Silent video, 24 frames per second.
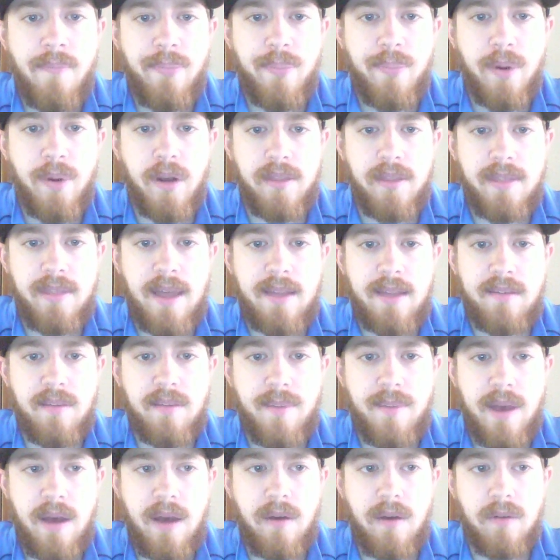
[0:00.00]
but that's
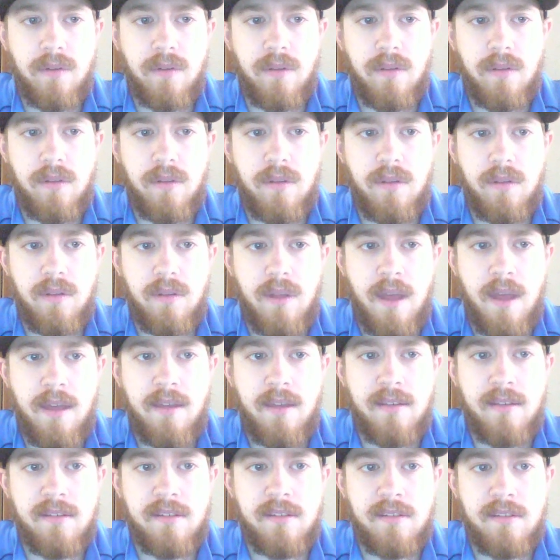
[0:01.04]
about
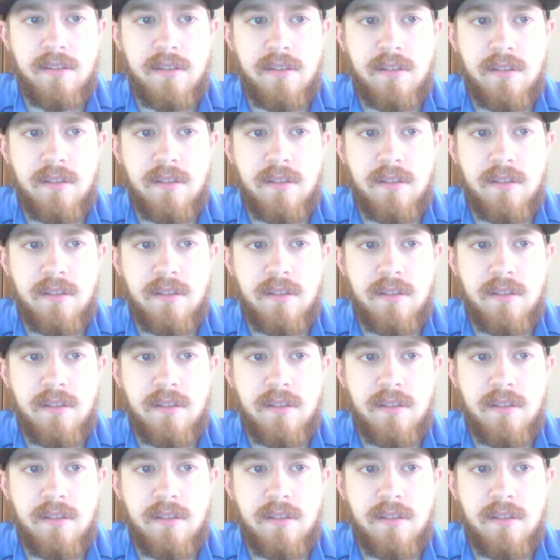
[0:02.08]
as